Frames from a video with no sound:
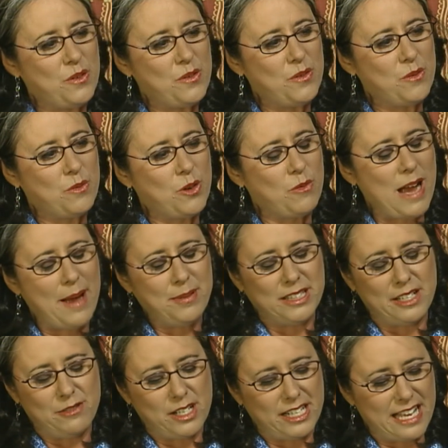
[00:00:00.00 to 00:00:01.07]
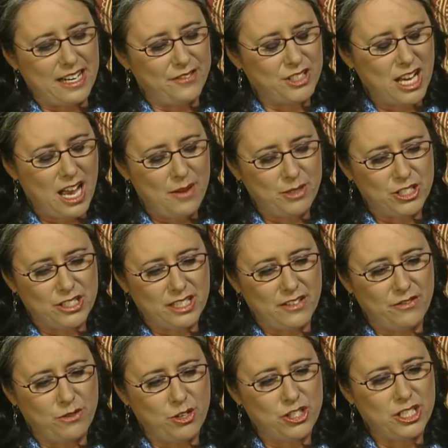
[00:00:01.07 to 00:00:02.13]
We're rapidly running out of time, which is
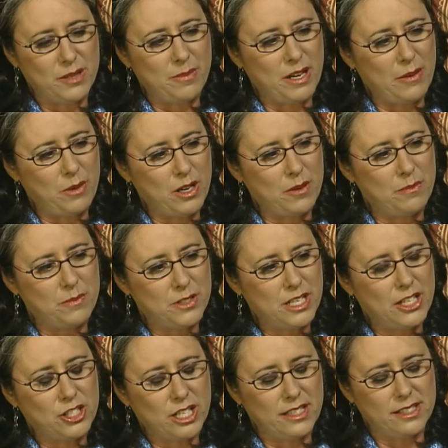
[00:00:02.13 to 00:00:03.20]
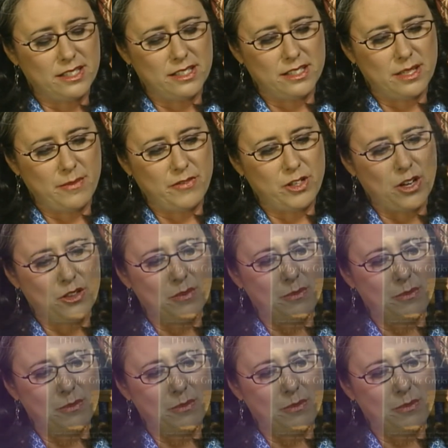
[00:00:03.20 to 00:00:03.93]
unfortunate, but I want to touch on some of your other